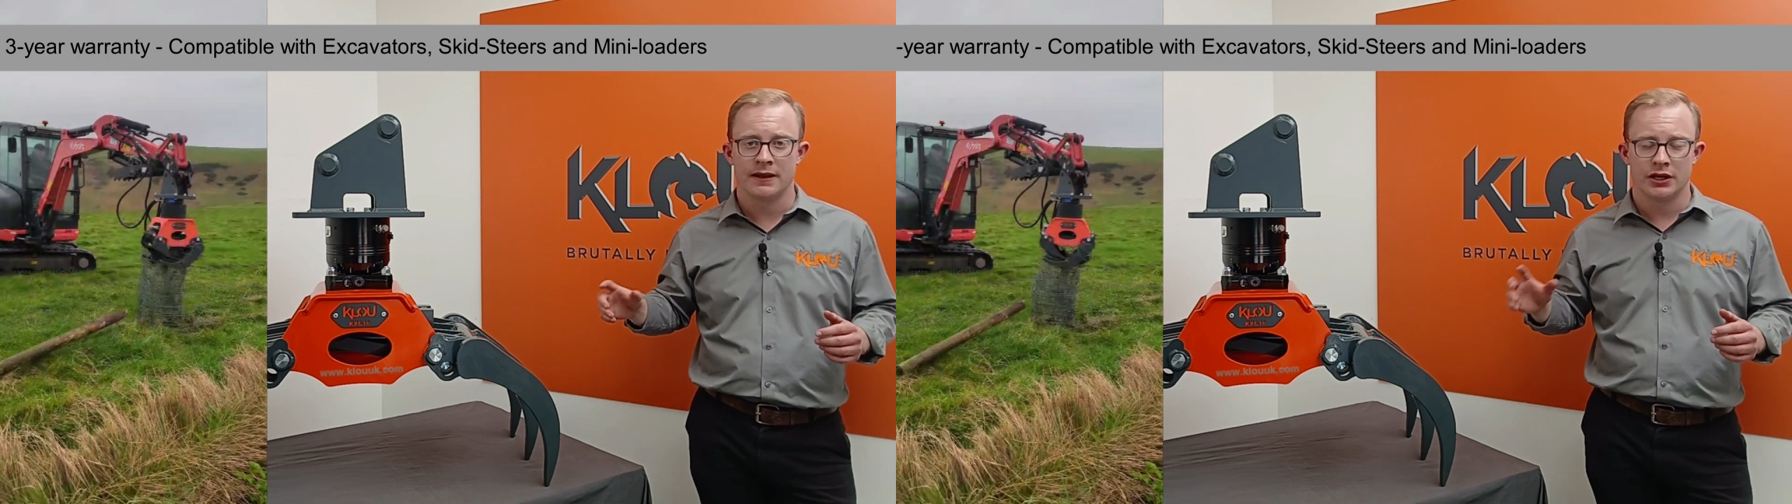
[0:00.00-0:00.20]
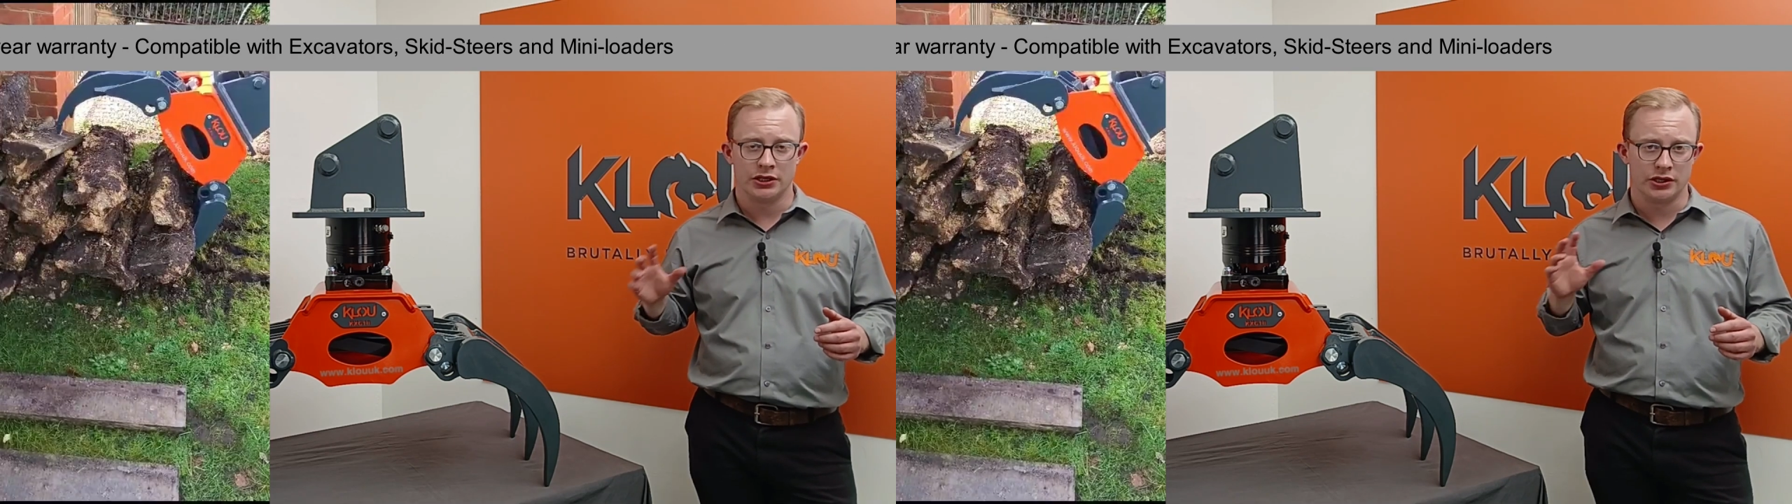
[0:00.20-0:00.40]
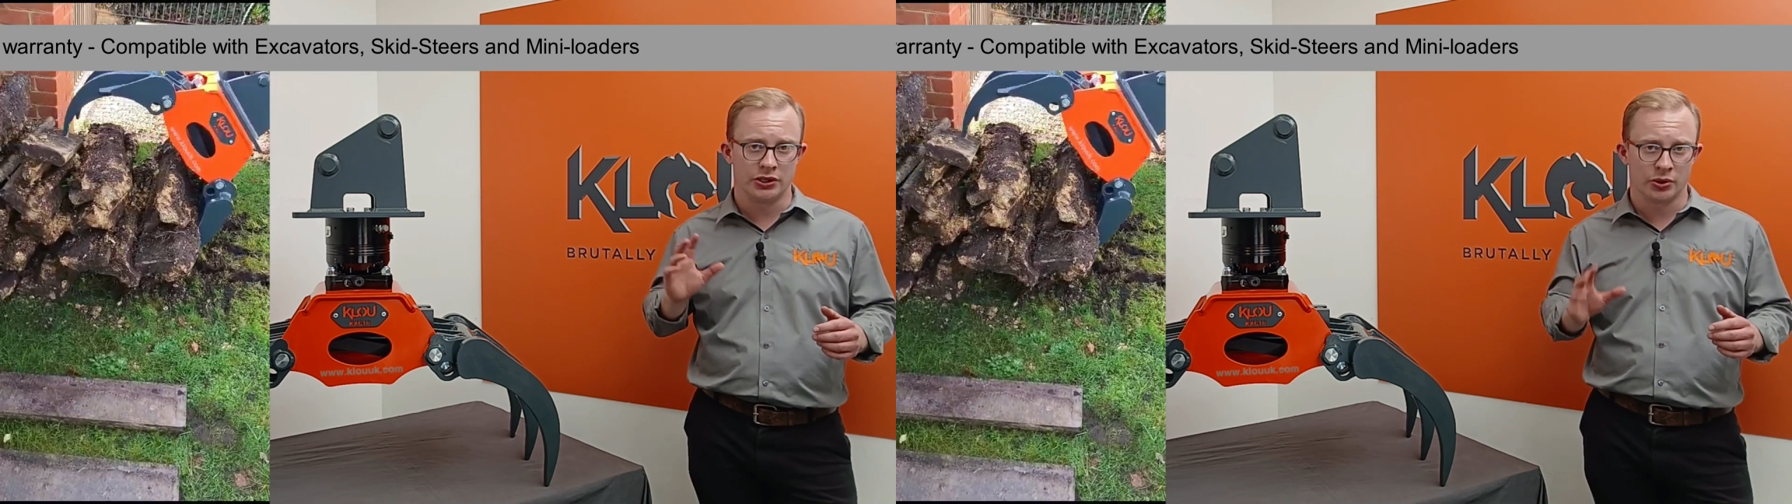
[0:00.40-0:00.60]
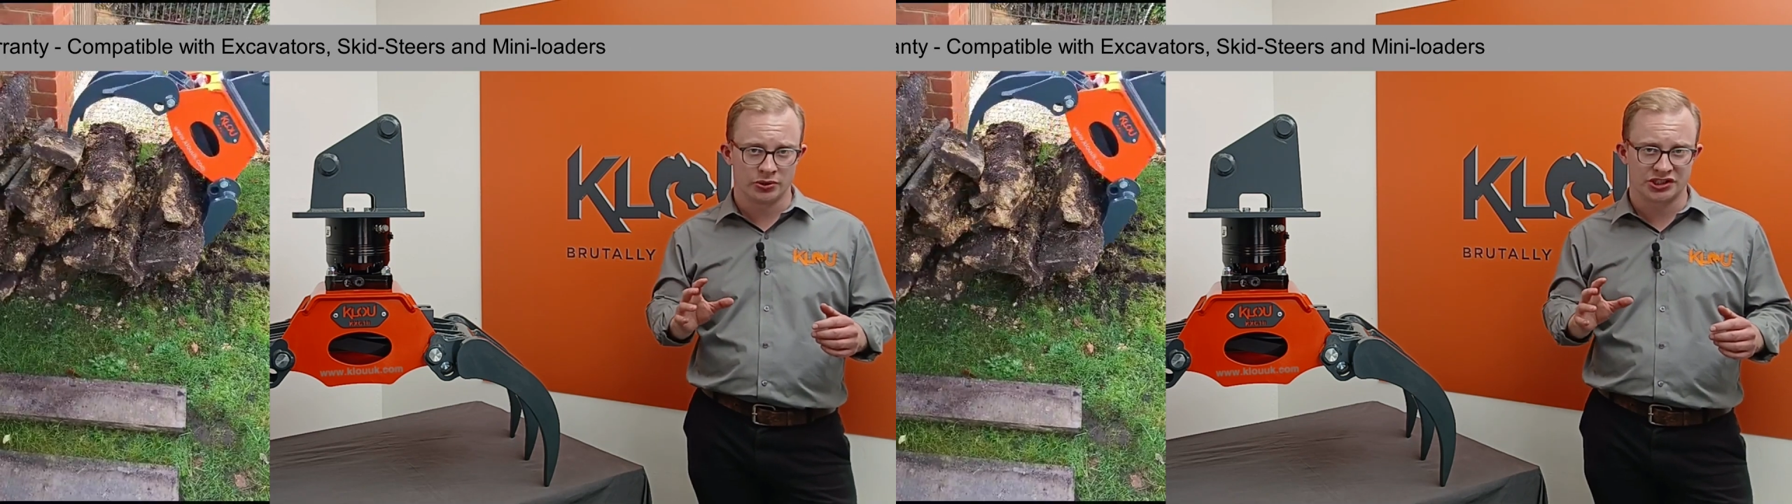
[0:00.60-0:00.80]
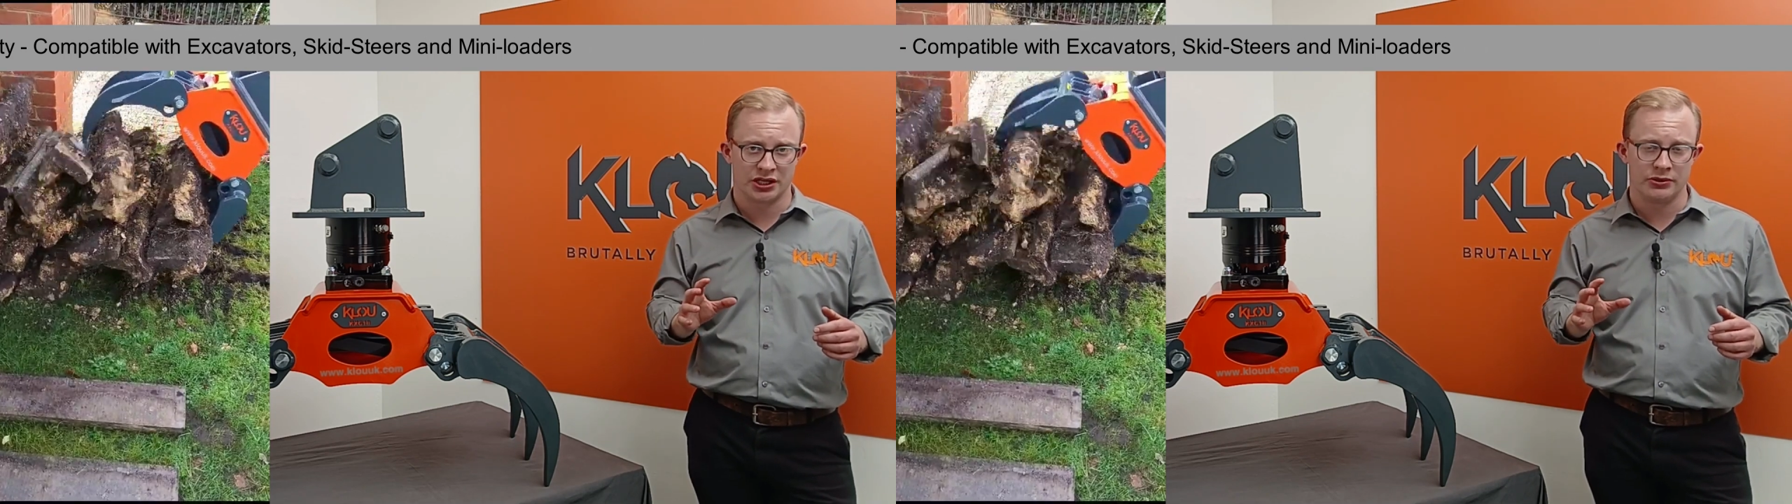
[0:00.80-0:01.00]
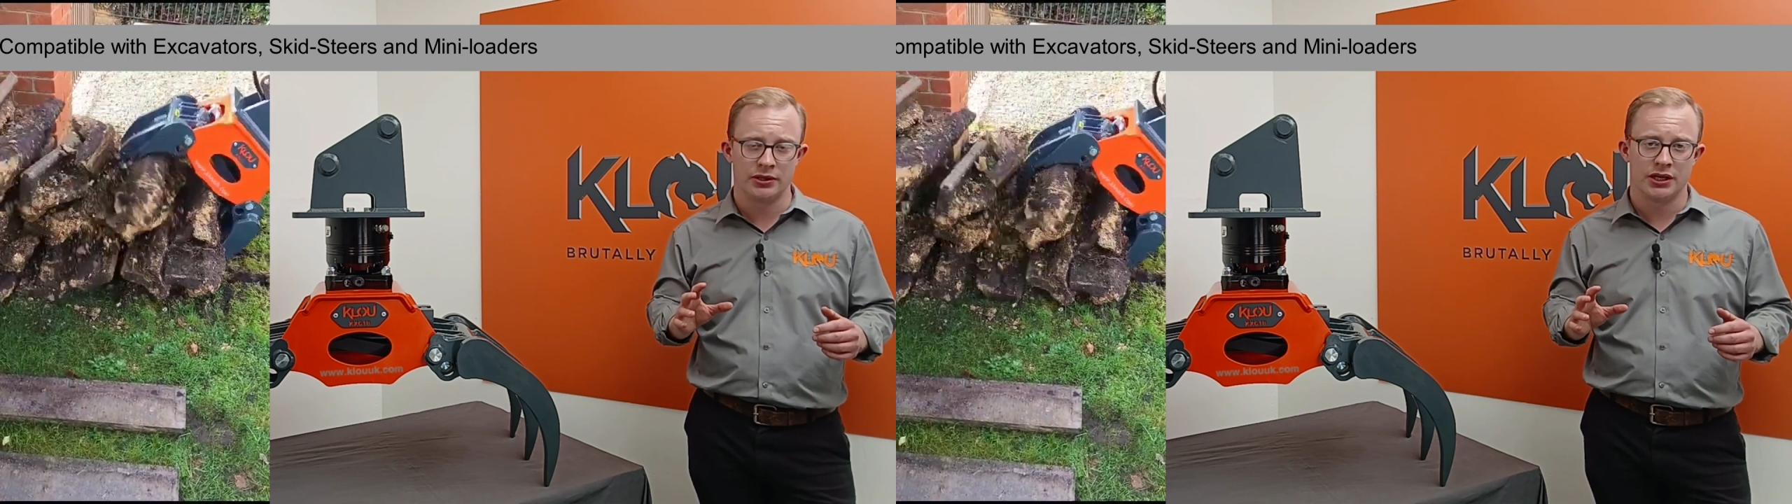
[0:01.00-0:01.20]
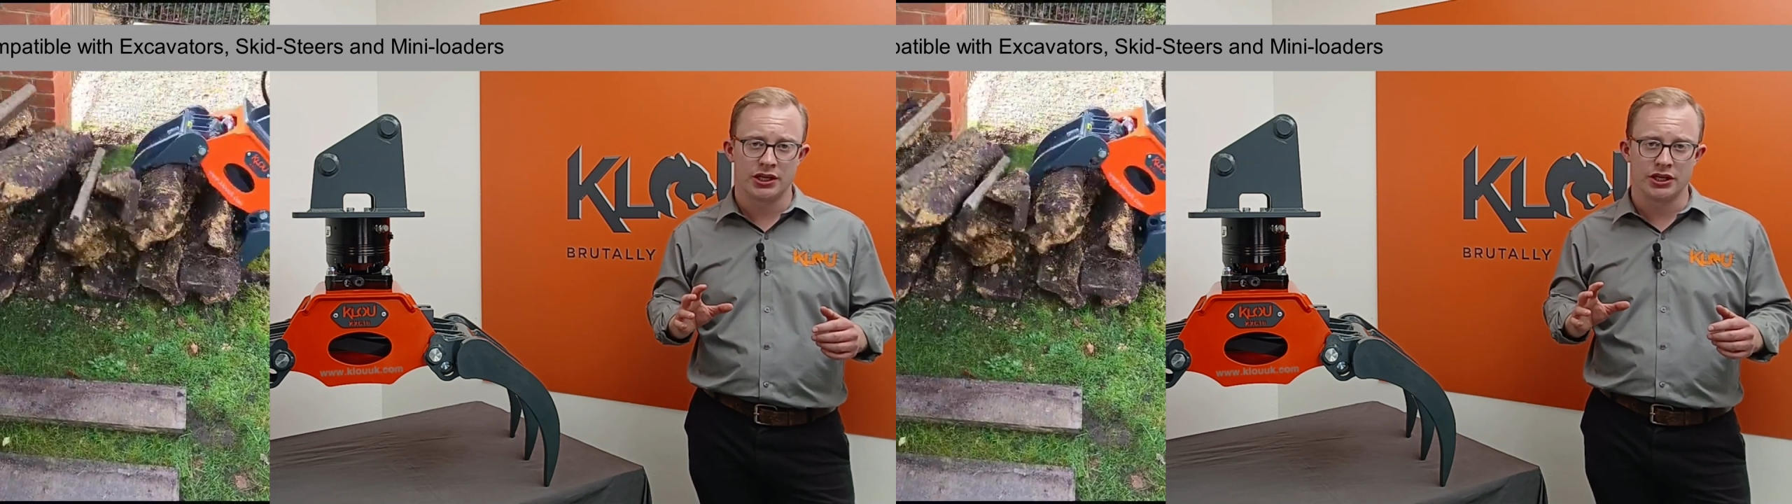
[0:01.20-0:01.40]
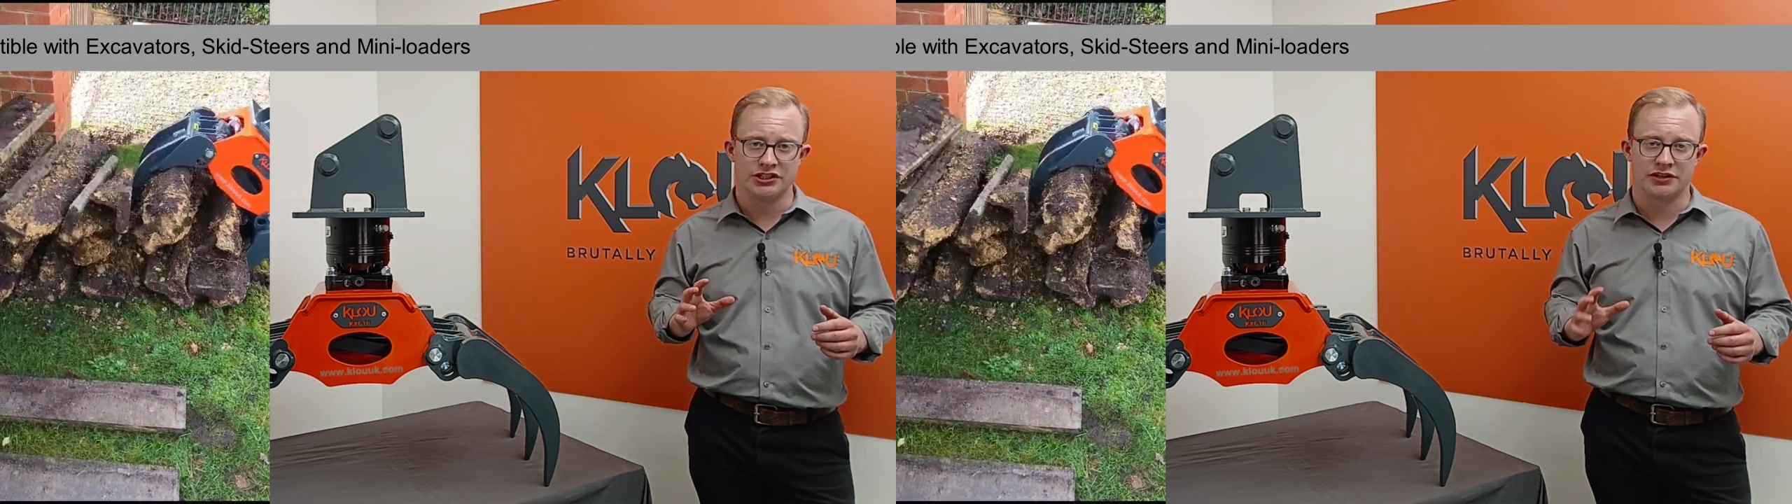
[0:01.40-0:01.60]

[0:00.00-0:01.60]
And you can also use